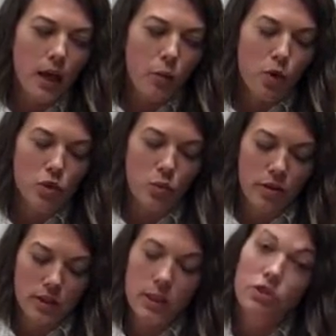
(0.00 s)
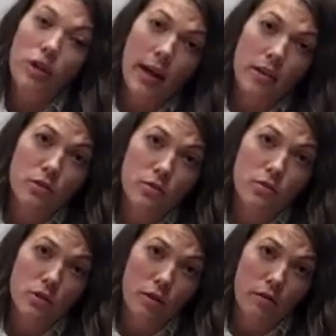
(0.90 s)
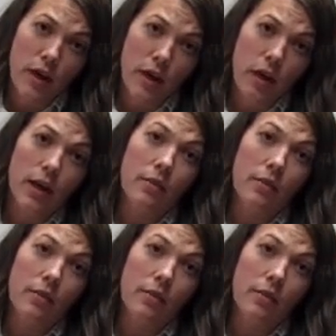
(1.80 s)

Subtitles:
which were the teacher attitude survey